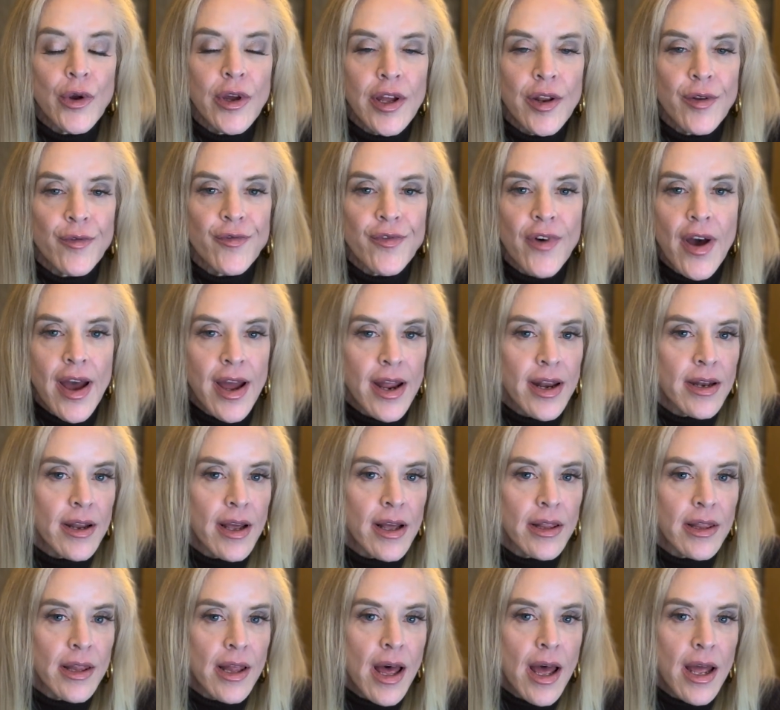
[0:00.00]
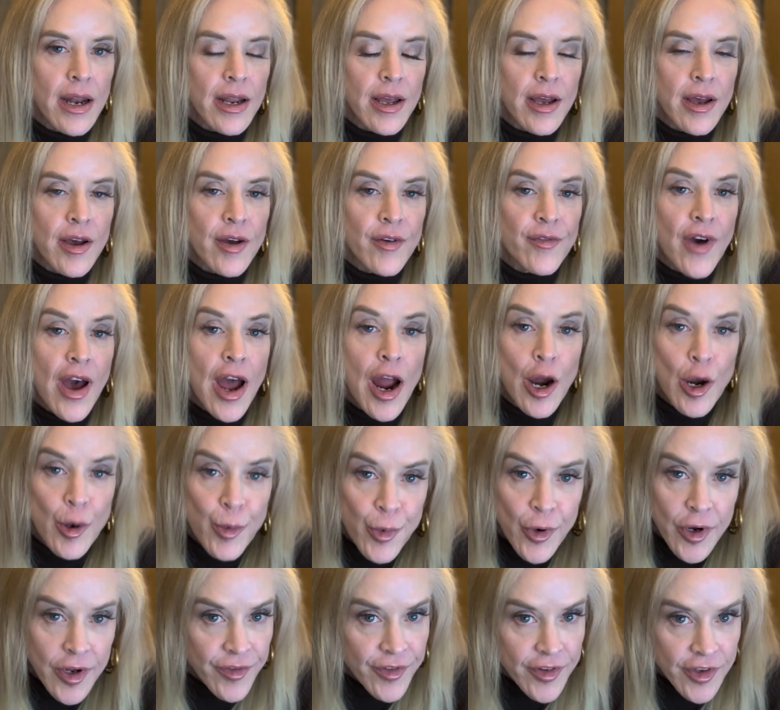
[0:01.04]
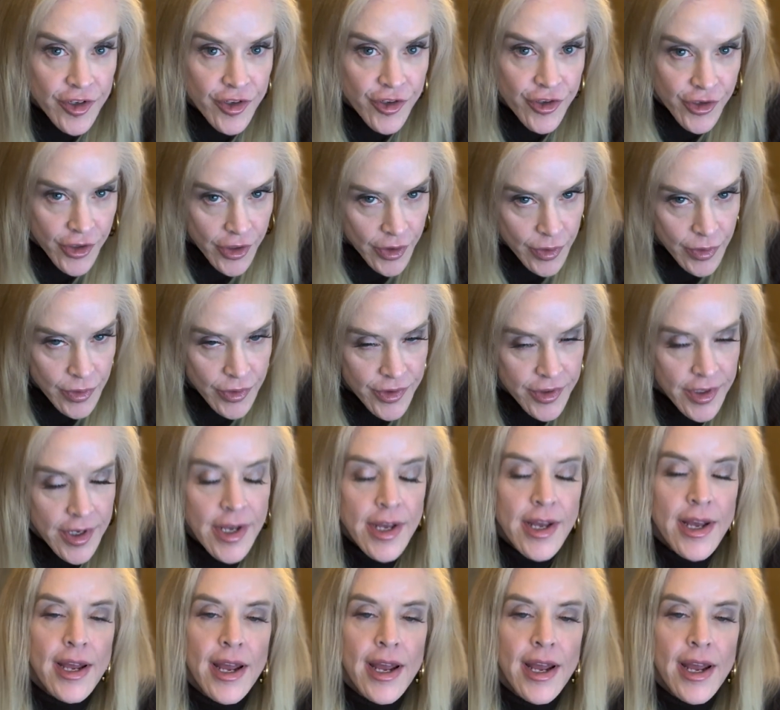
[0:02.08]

can find a lot of our previous shows